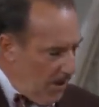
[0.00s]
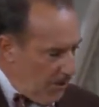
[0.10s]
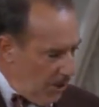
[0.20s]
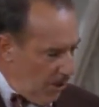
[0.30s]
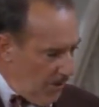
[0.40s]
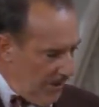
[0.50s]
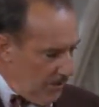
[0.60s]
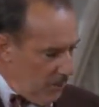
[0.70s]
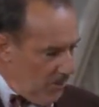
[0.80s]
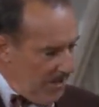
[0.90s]
your rent
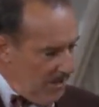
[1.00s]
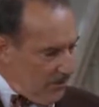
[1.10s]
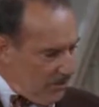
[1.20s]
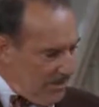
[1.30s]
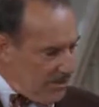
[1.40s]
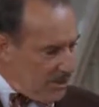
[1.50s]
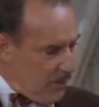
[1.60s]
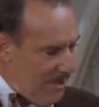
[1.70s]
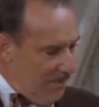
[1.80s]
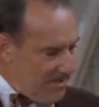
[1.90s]
will be increased
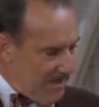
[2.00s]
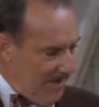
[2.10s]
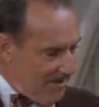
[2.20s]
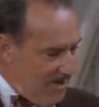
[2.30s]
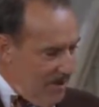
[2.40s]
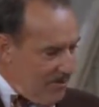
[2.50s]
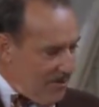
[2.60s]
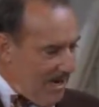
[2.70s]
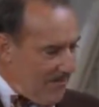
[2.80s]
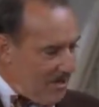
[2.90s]
20% to
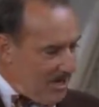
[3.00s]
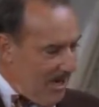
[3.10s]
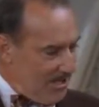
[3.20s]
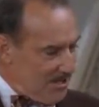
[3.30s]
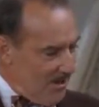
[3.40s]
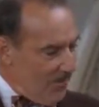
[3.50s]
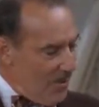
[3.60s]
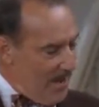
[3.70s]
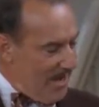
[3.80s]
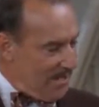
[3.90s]
cover the cost of
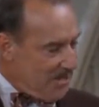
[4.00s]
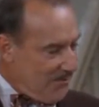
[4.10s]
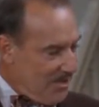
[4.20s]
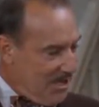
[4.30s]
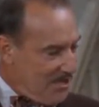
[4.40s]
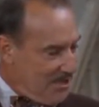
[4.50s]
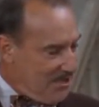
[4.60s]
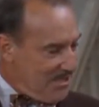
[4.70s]
repairs for the kitchen